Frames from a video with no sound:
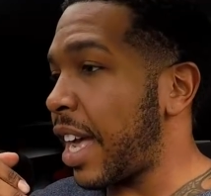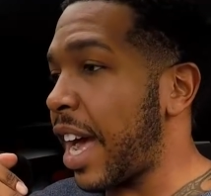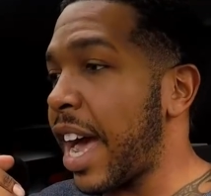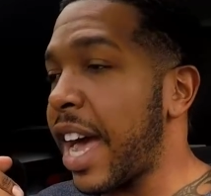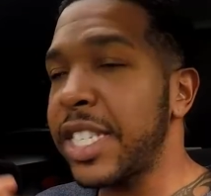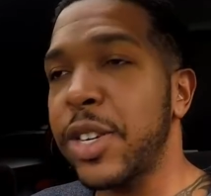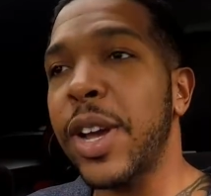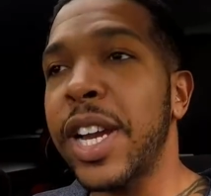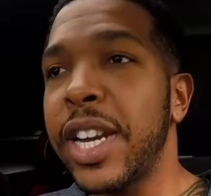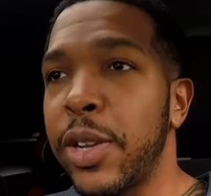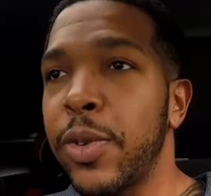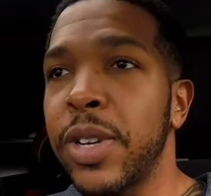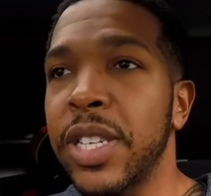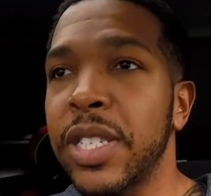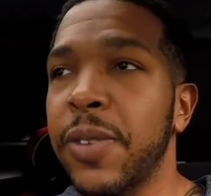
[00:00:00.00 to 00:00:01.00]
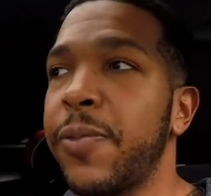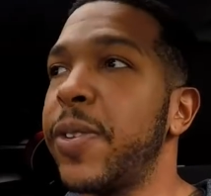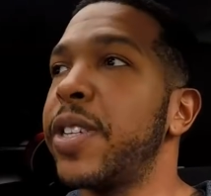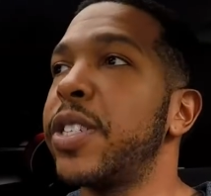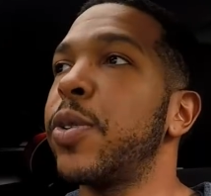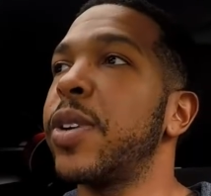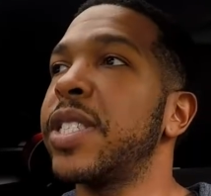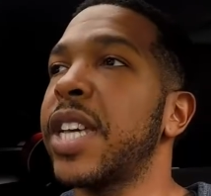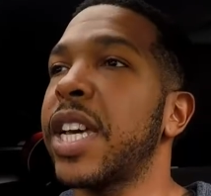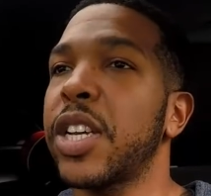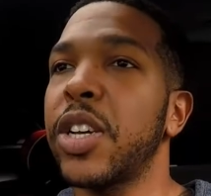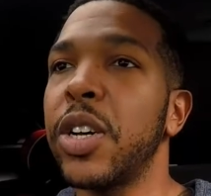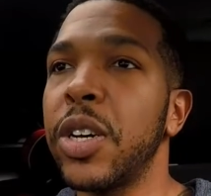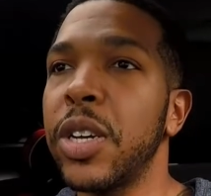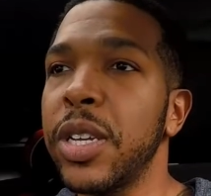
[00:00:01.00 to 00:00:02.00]
I tried to do it as official as I
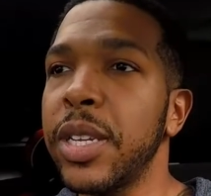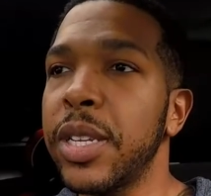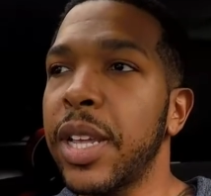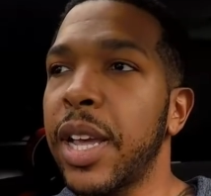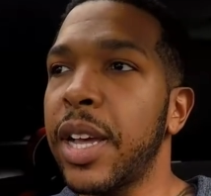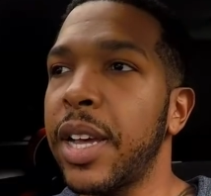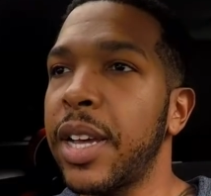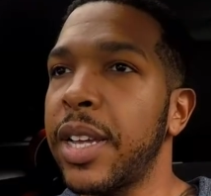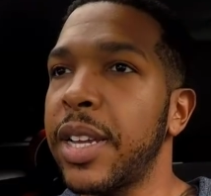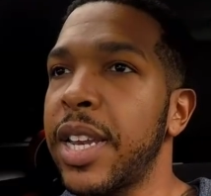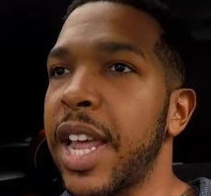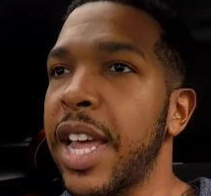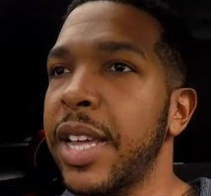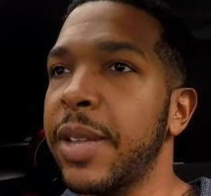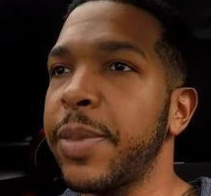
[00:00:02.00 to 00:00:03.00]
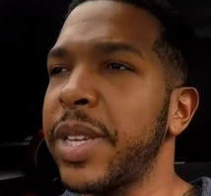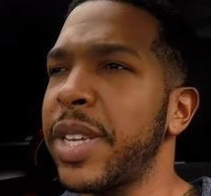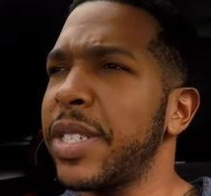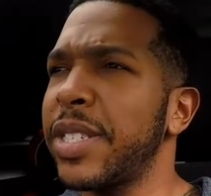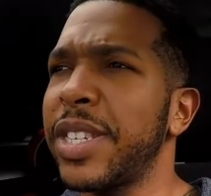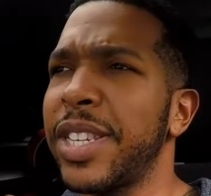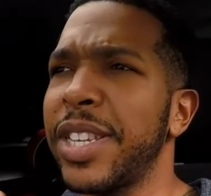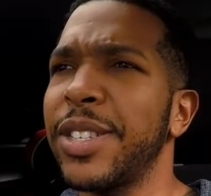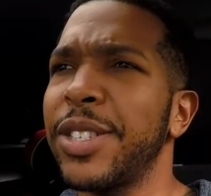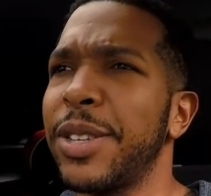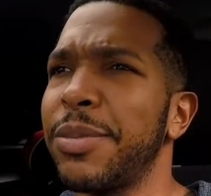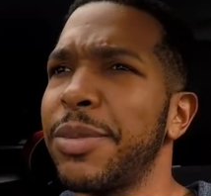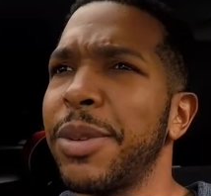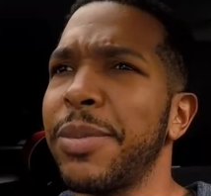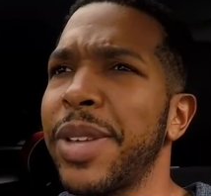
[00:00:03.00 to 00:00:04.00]
could, not because the dealership
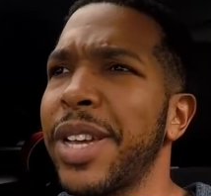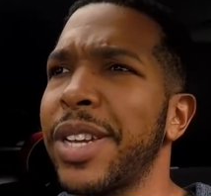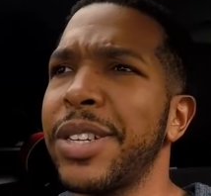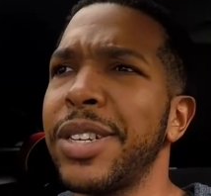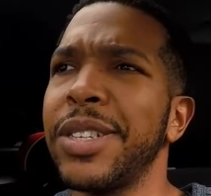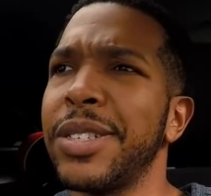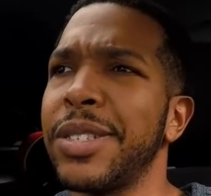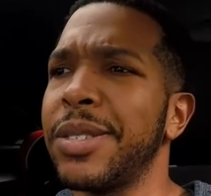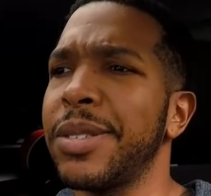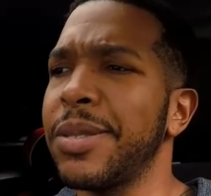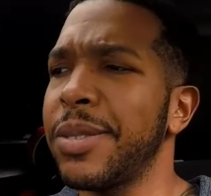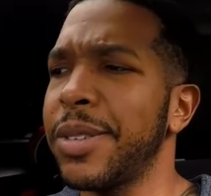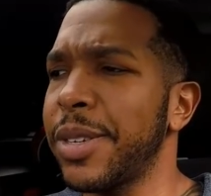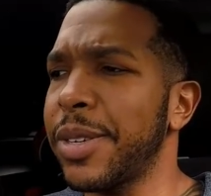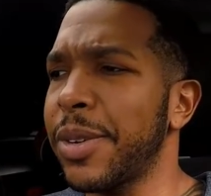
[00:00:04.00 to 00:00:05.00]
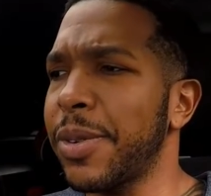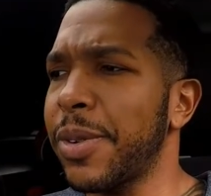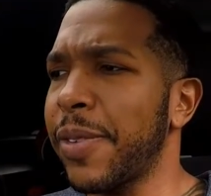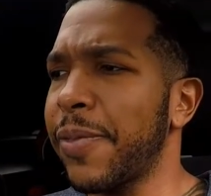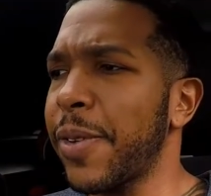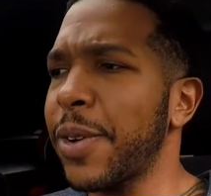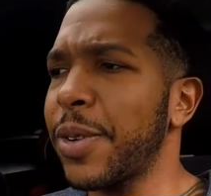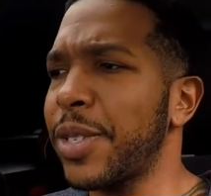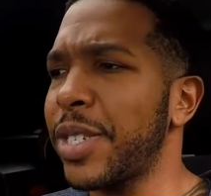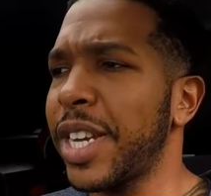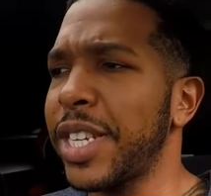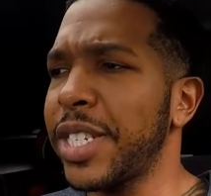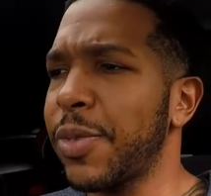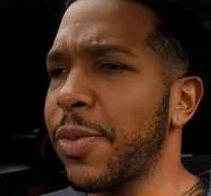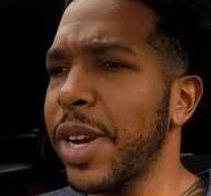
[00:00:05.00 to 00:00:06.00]
told me I couldn't, at first
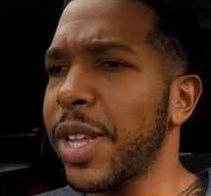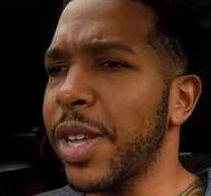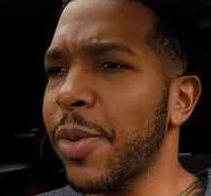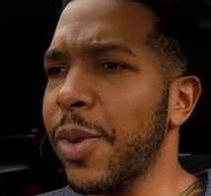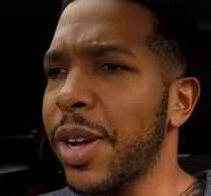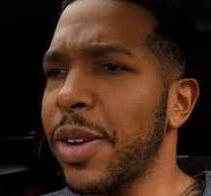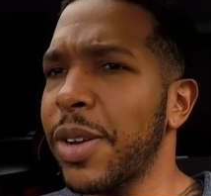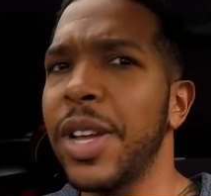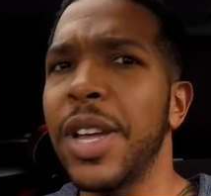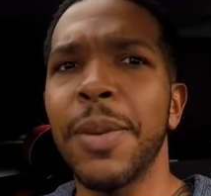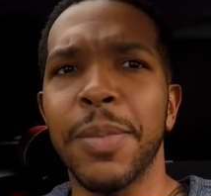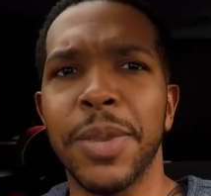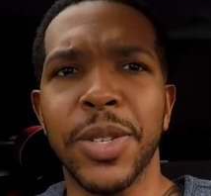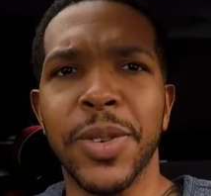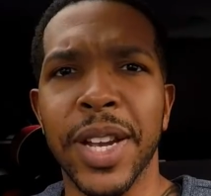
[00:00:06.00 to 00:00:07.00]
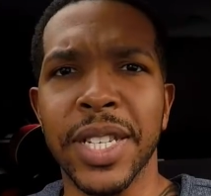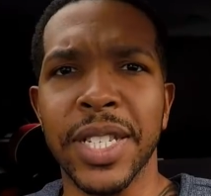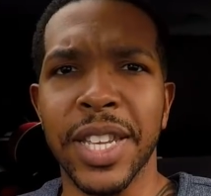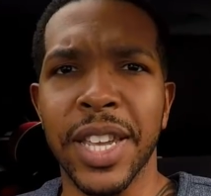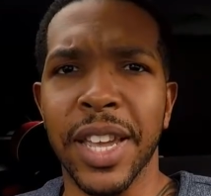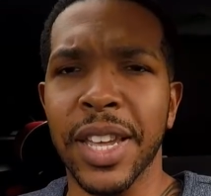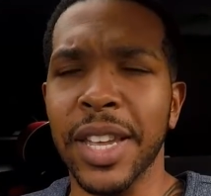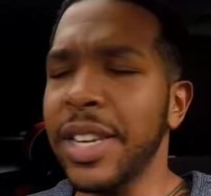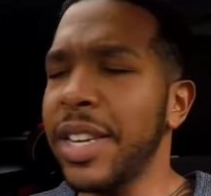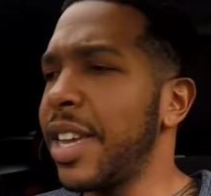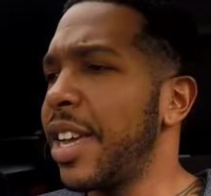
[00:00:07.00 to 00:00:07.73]
change the radio out, but you actually can.